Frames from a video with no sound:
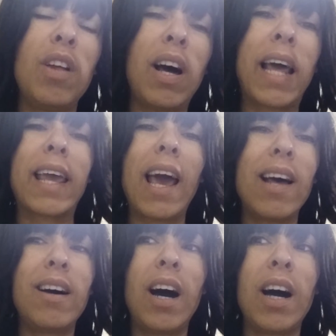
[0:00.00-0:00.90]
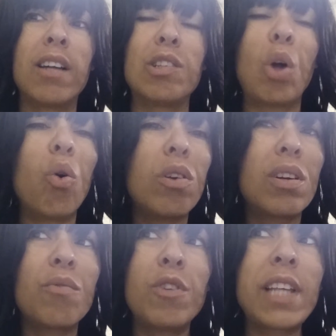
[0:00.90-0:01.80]
Like,
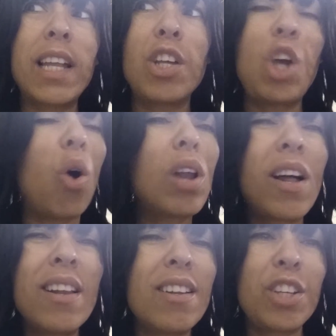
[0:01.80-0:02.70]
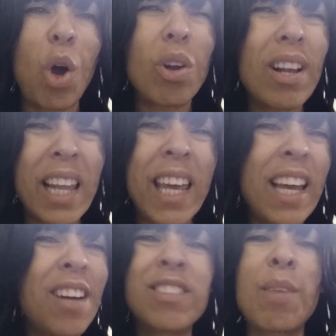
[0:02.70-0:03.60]
what's that?
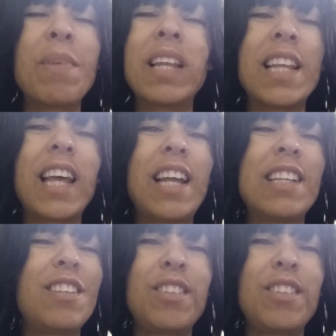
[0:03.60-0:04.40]
YOLOing, something like that.